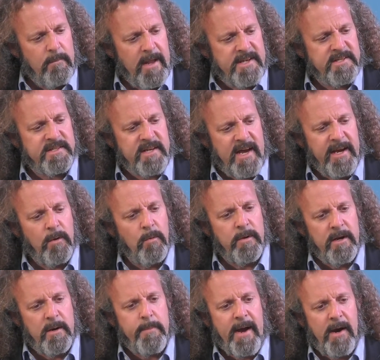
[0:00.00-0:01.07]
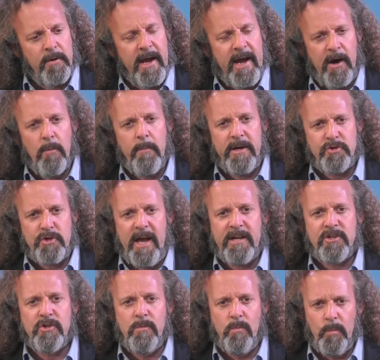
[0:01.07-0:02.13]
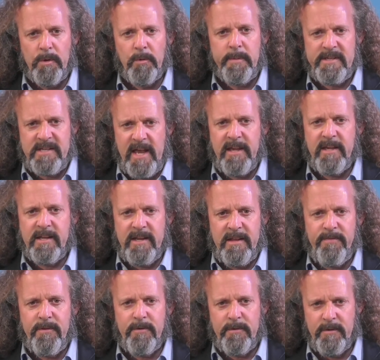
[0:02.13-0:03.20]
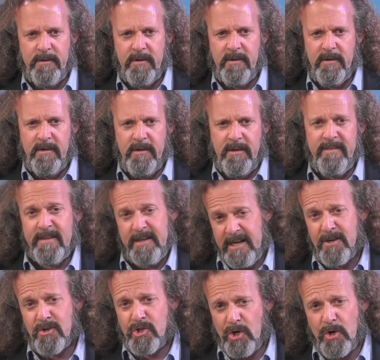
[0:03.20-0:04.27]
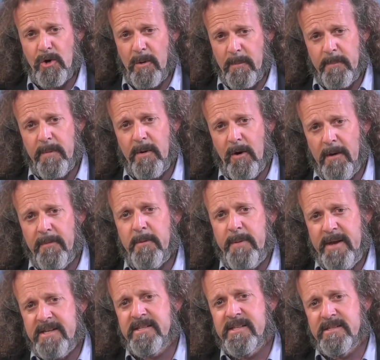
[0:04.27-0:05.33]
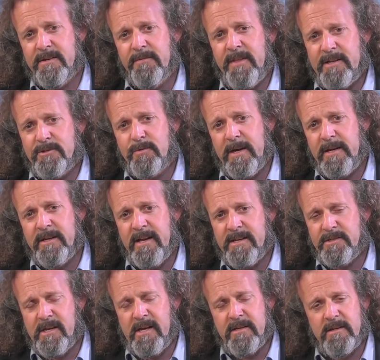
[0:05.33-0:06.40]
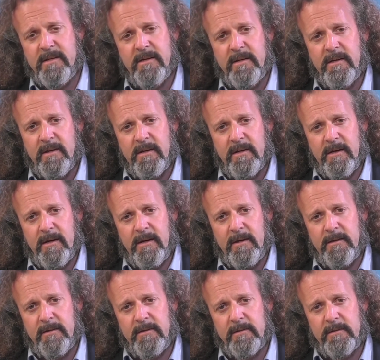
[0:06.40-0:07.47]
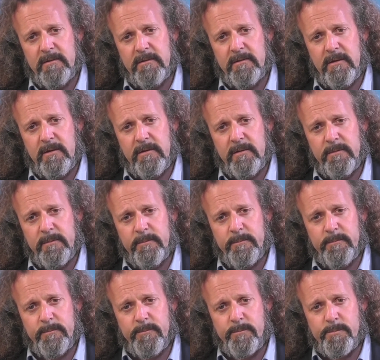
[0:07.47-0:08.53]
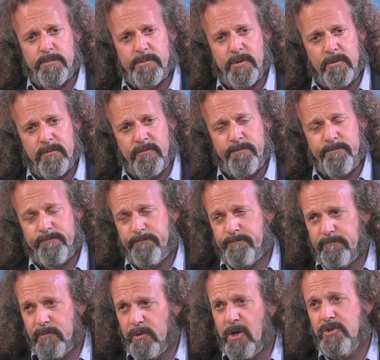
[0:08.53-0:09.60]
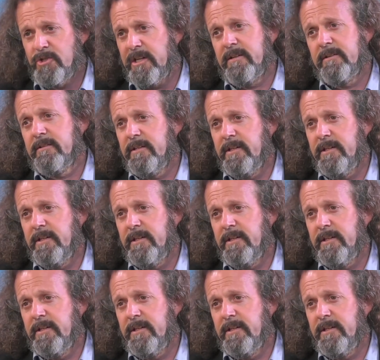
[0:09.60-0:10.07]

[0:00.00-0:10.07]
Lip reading: sanguine about how much action will be taken in the near term on the basis of that stranded asset sort of logic.